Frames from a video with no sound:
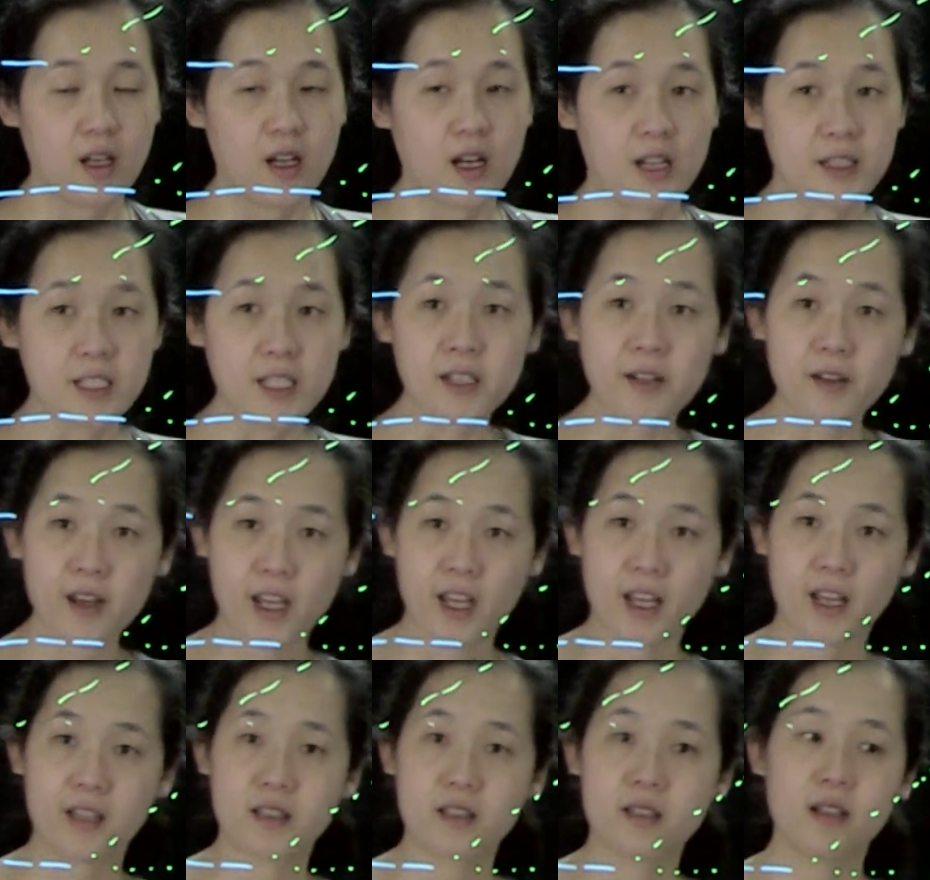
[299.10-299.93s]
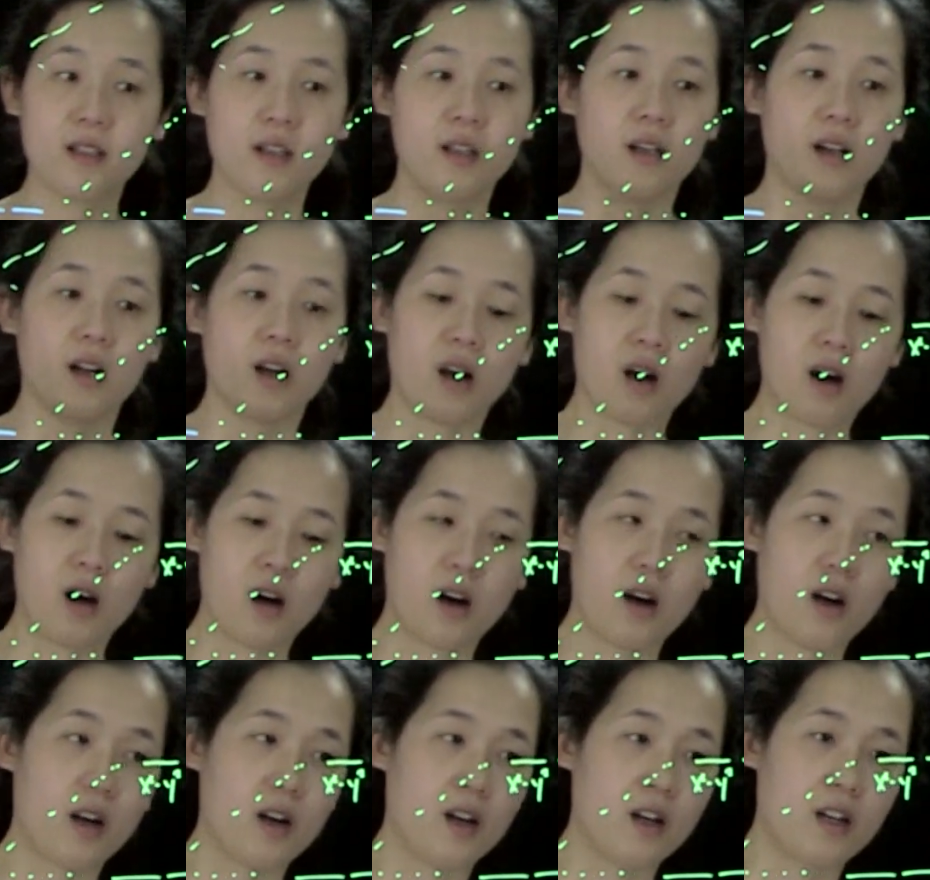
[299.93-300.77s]
On the other hand,
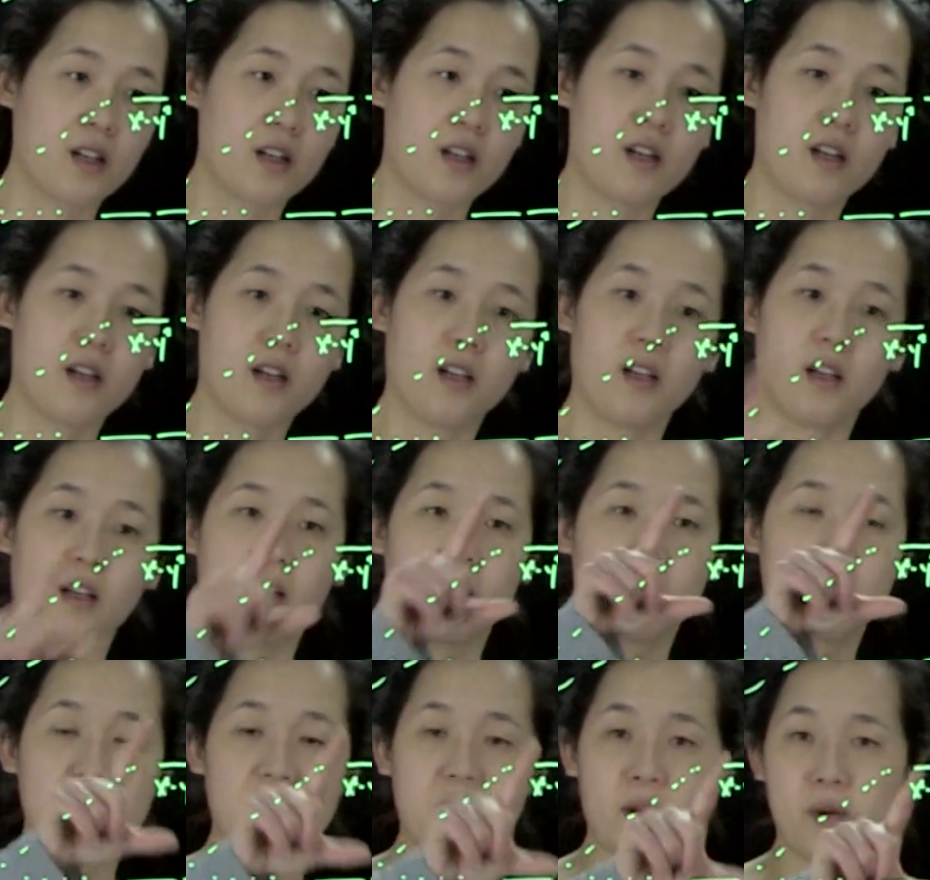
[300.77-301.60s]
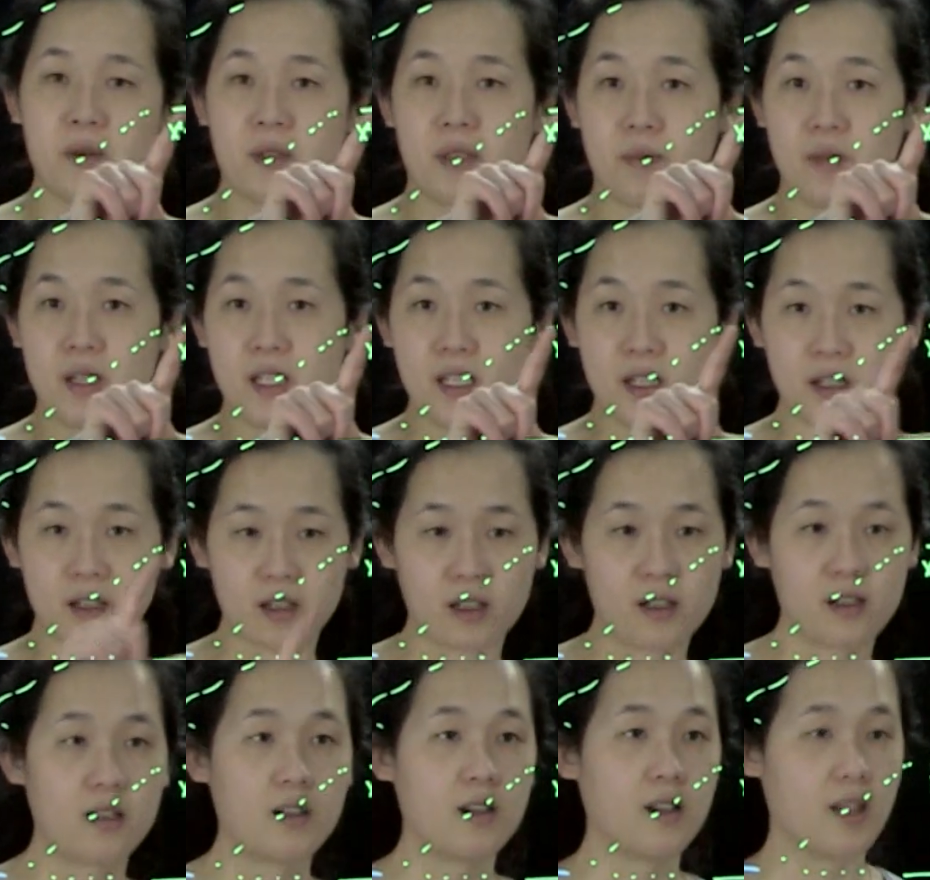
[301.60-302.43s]
our DIA up
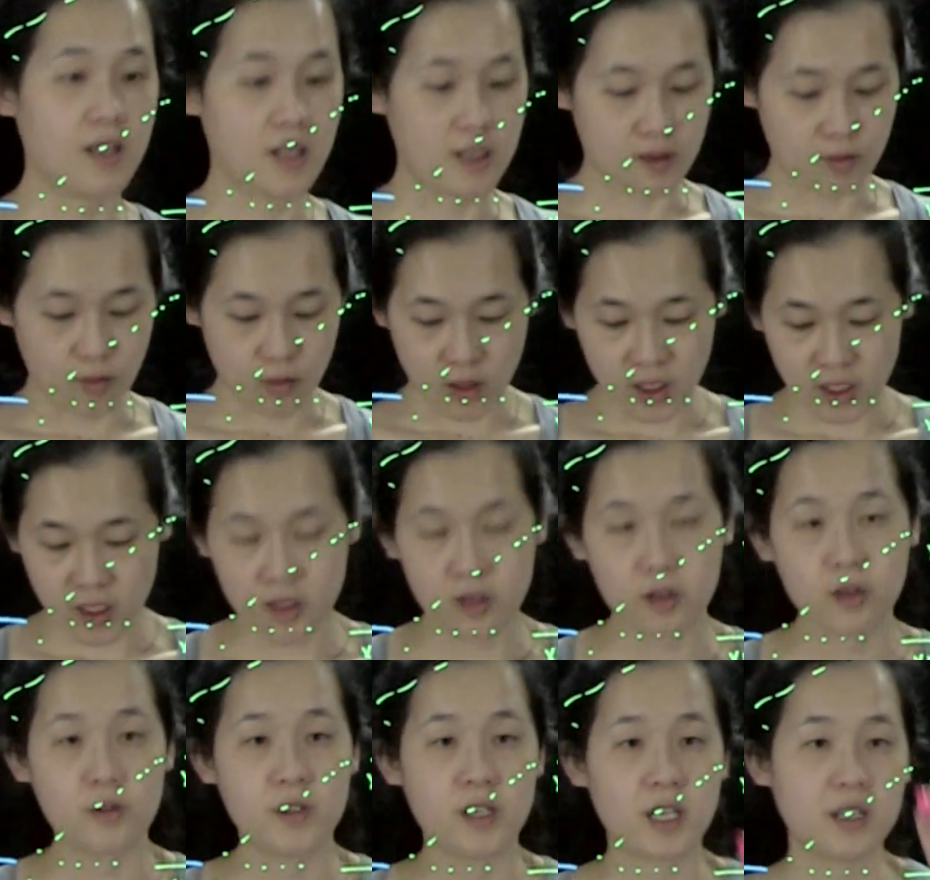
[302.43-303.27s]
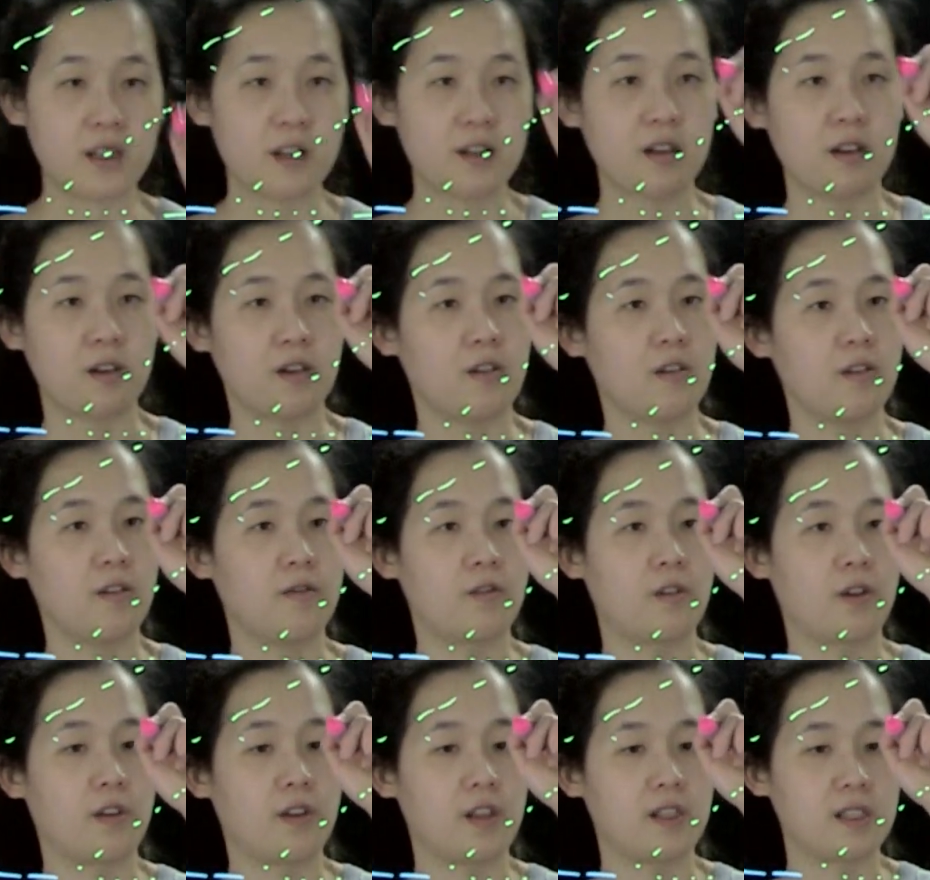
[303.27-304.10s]
here is what you need to know
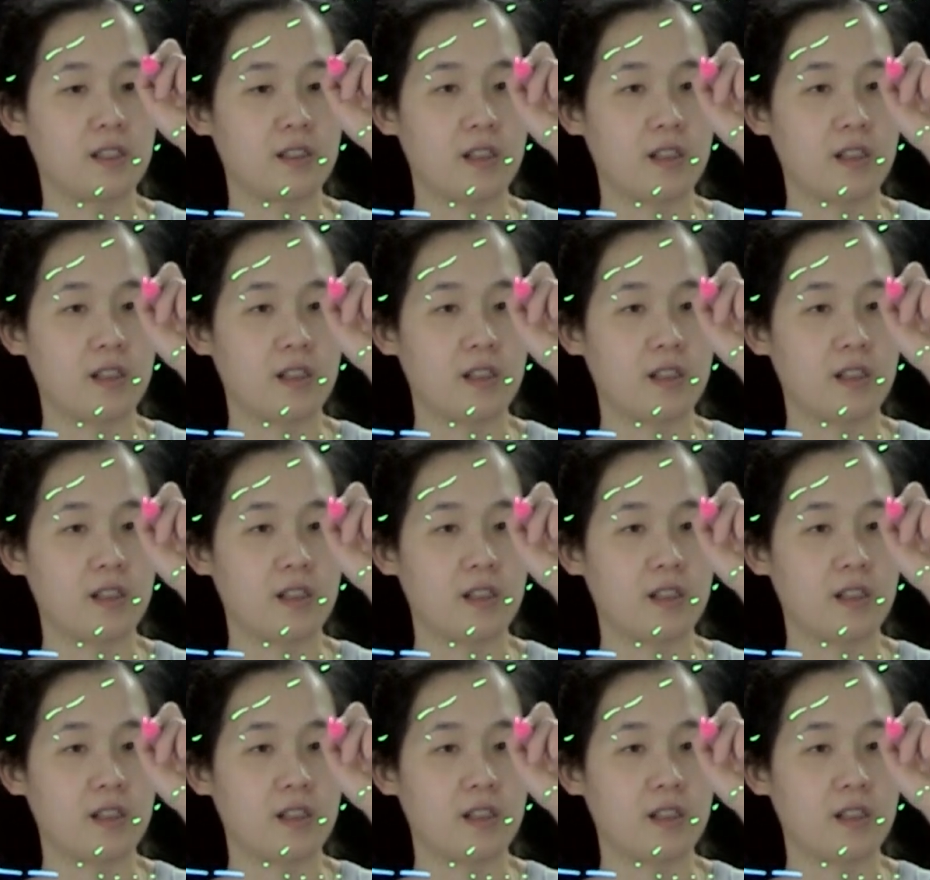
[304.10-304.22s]
for this